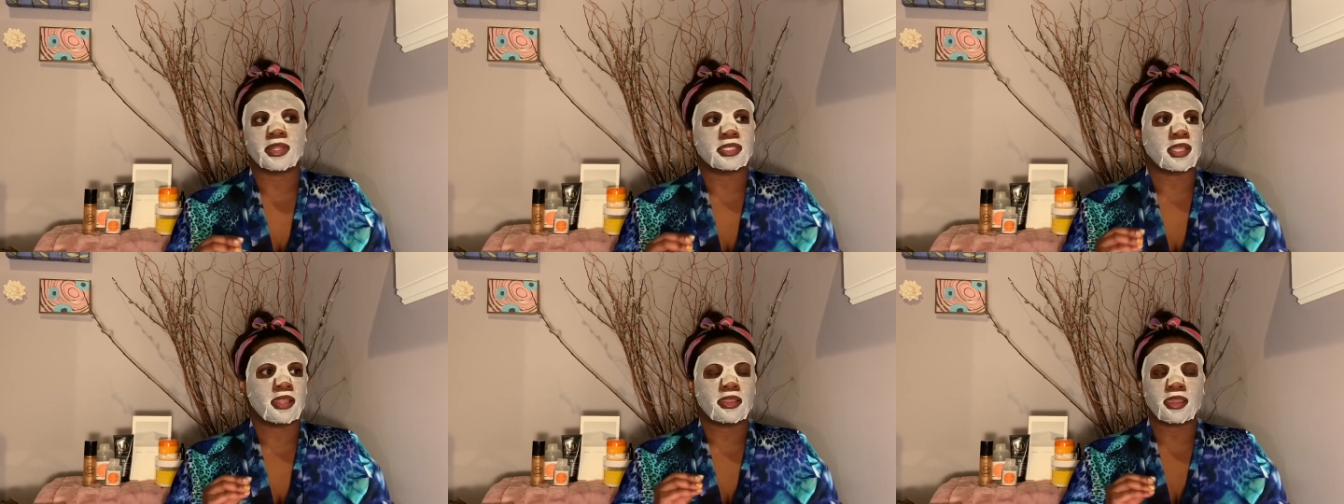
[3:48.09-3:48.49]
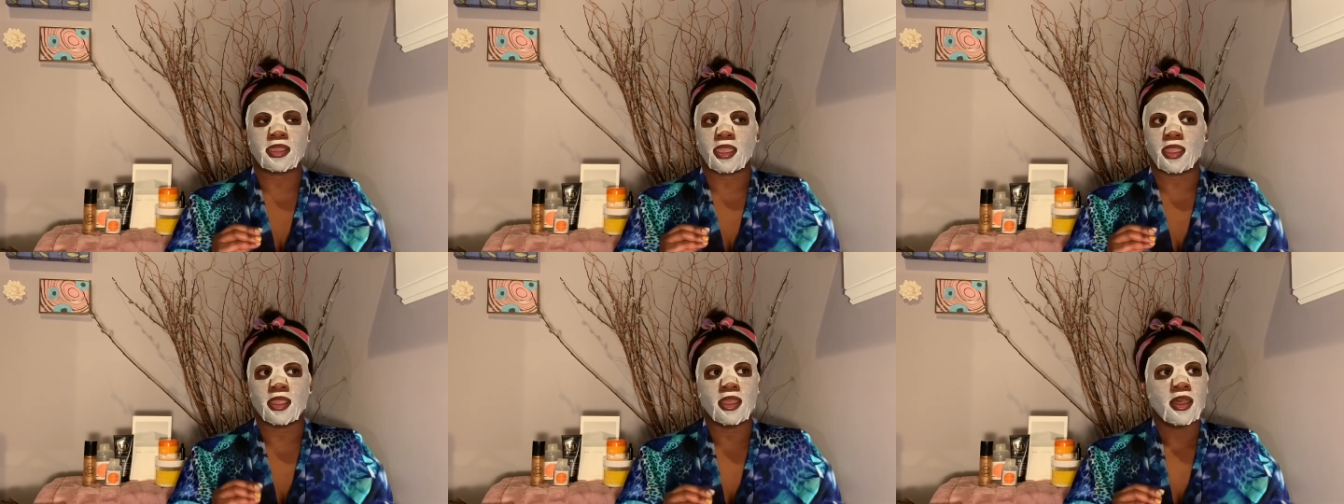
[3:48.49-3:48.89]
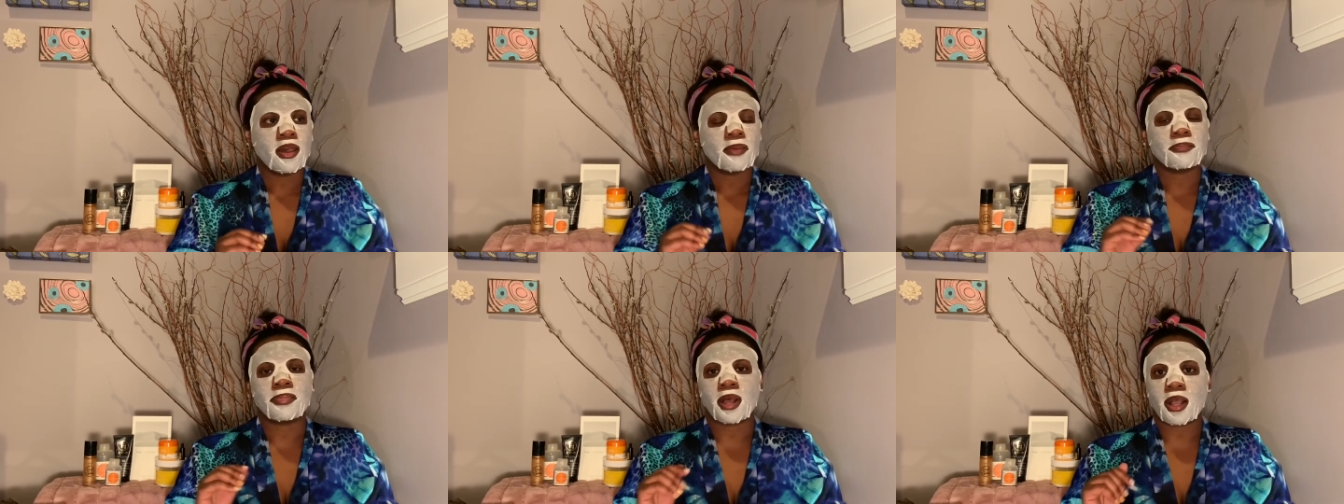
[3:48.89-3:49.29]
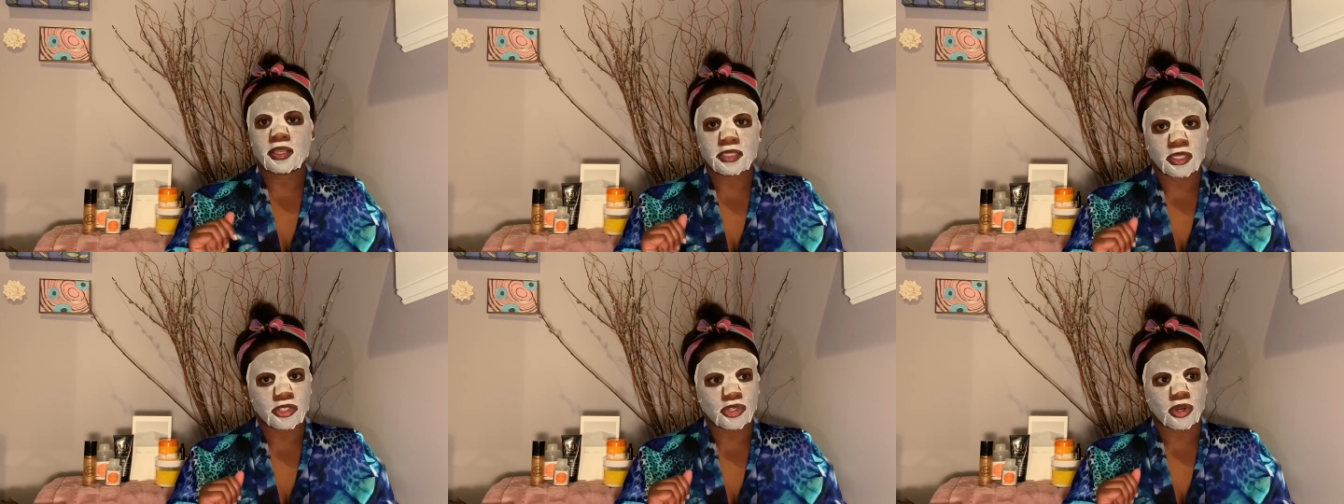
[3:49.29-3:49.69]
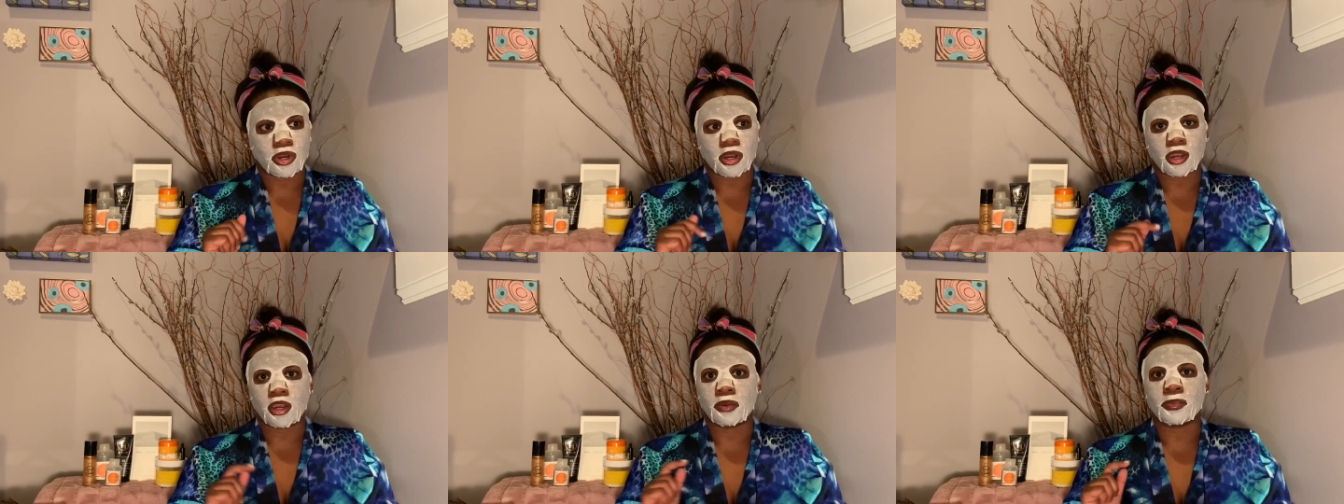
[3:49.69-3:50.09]
It's not like a
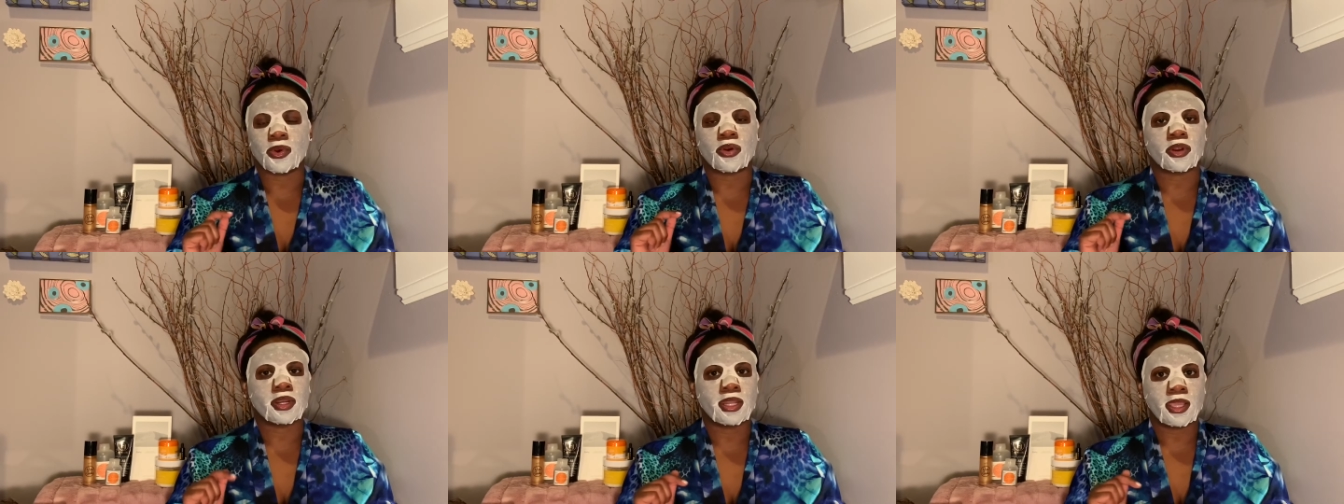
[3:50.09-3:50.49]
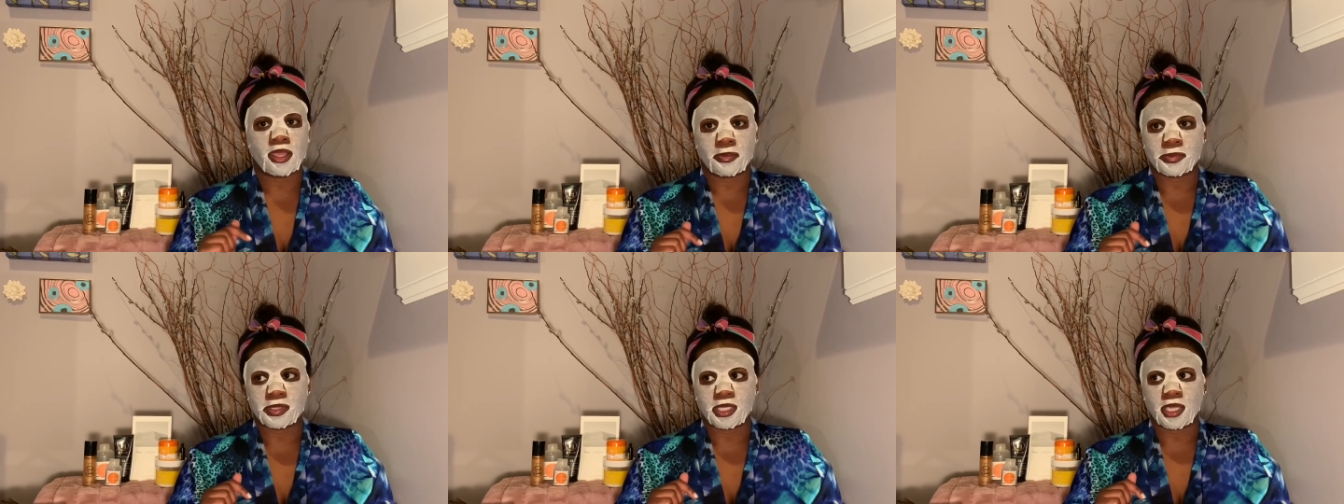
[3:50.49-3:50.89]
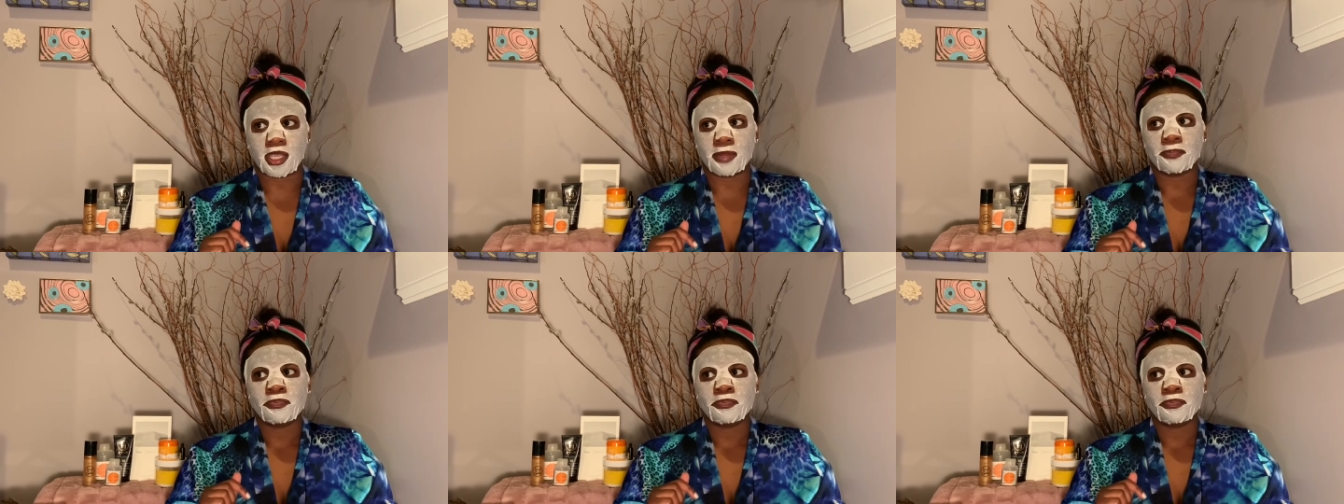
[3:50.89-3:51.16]
BoxyCharm or an Ipsy.